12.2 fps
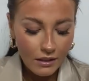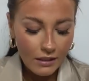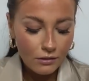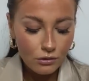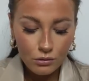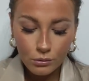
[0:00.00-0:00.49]

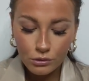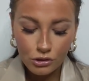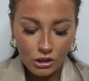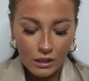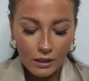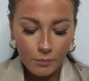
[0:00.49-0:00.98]
So
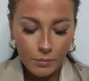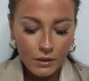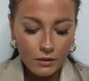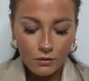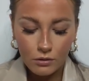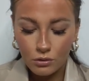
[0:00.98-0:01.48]
cheap,
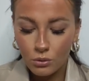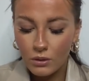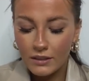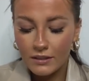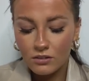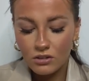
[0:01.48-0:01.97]
so,
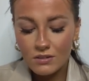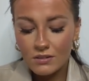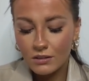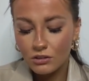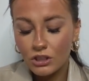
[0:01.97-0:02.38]
and it's just such